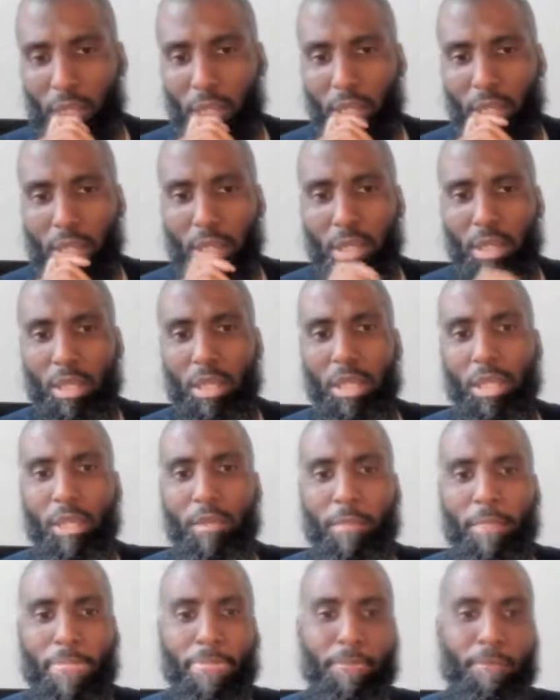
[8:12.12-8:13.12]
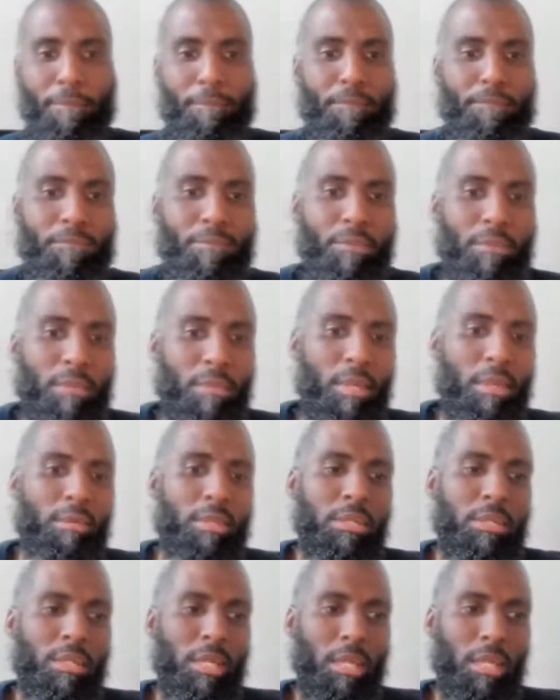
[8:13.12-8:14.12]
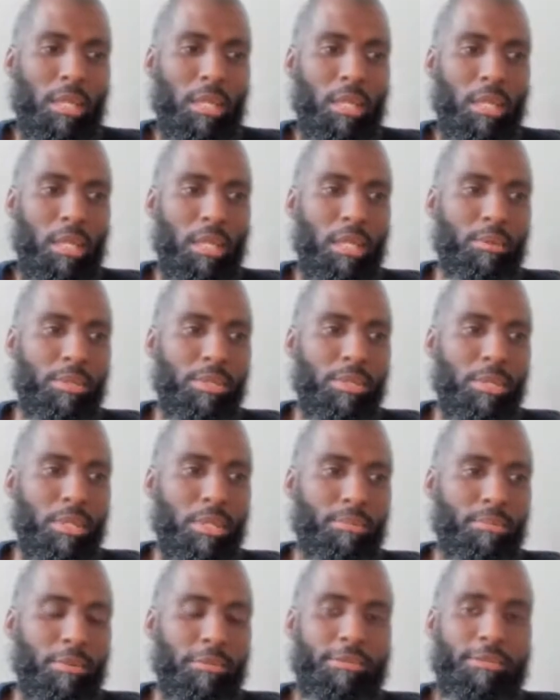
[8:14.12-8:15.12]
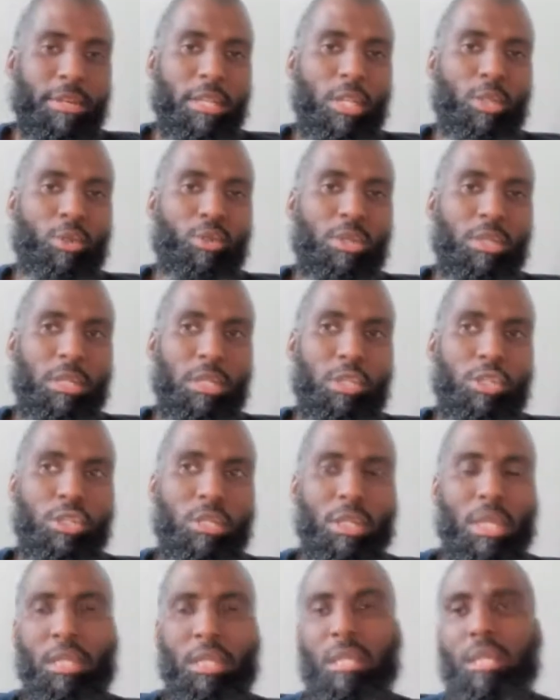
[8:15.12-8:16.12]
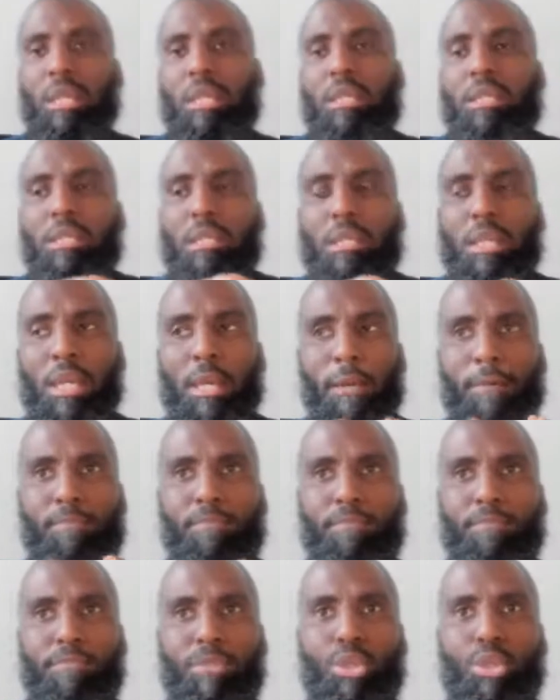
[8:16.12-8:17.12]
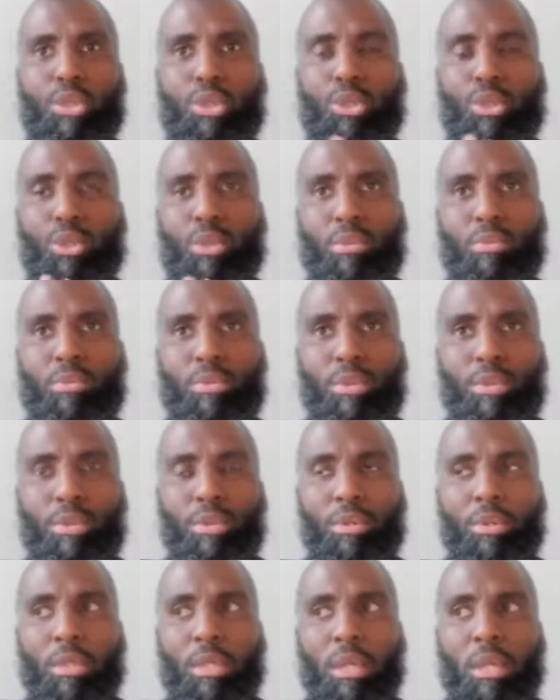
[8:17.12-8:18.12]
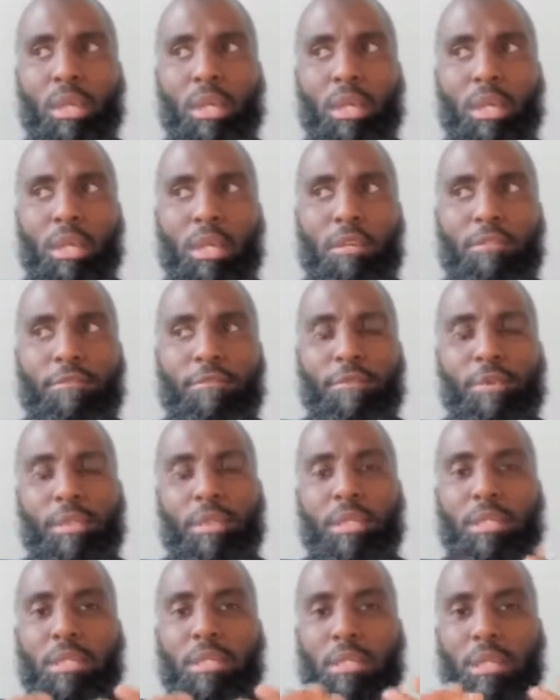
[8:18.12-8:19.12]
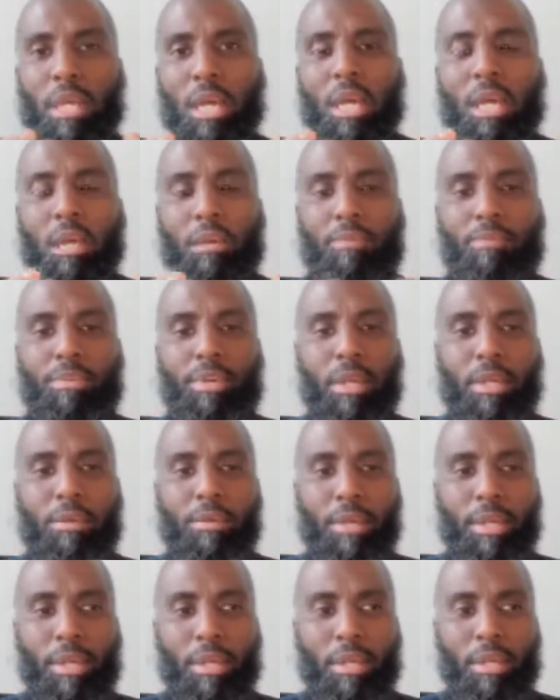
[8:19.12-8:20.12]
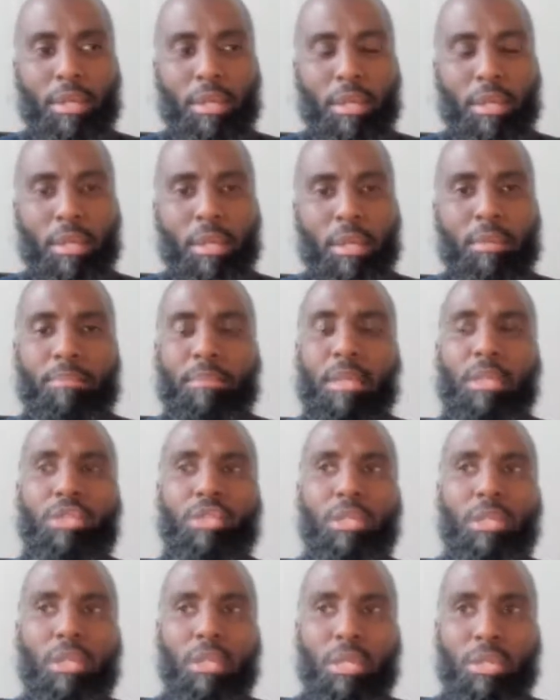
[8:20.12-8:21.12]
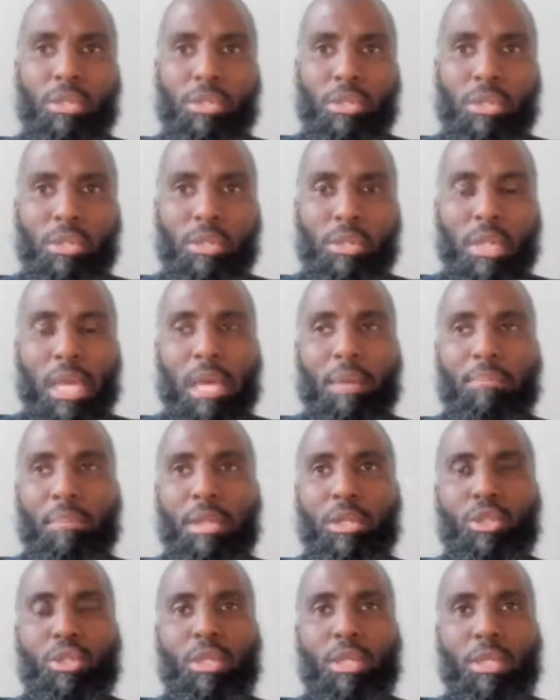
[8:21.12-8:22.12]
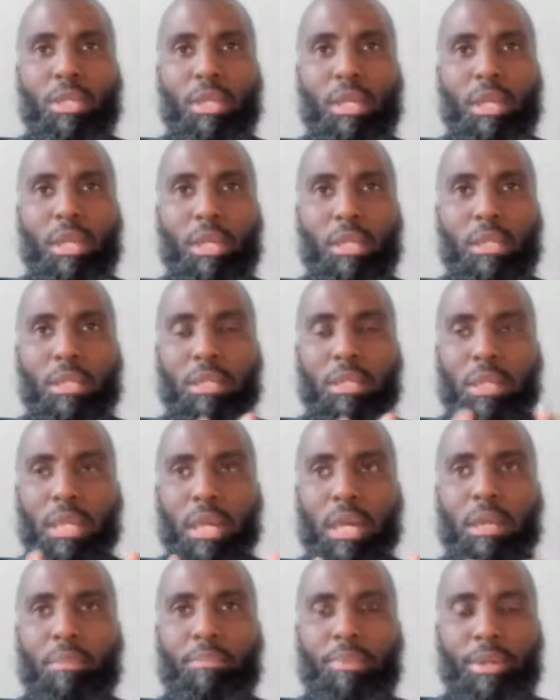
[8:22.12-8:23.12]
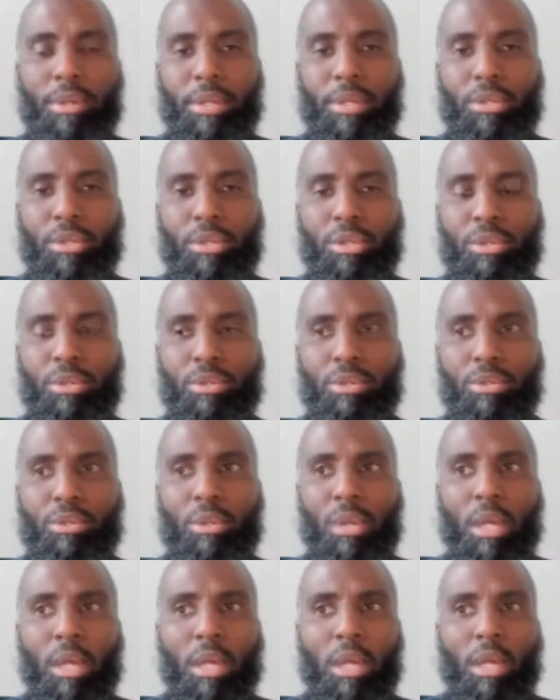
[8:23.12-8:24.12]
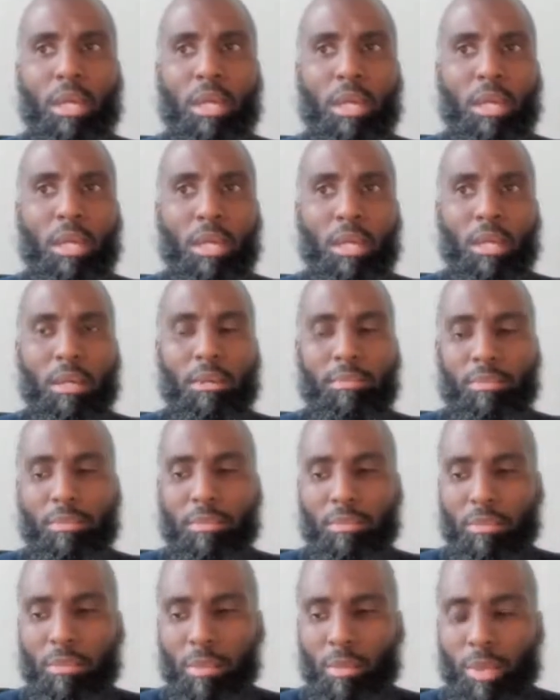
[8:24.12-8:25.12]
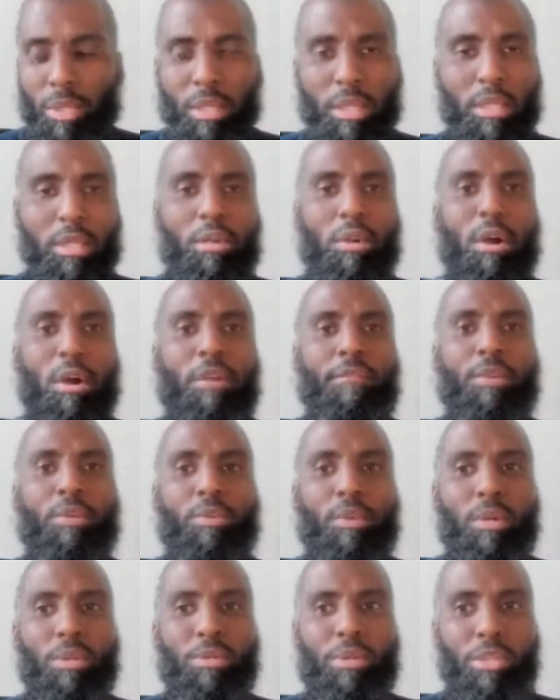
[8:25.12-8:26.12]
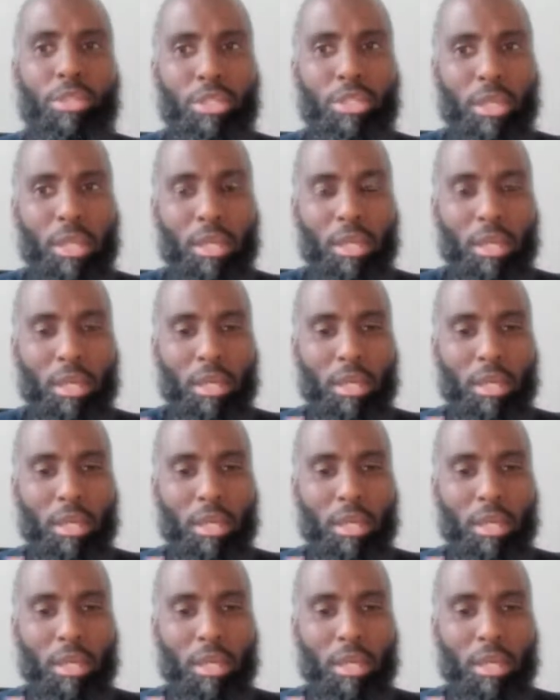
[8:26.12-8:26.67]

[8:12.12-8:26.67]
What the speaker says: There was a prophetic tradition. I think it's suitable for this time period. I mentioned the time period too when we did coffee with the Shaykh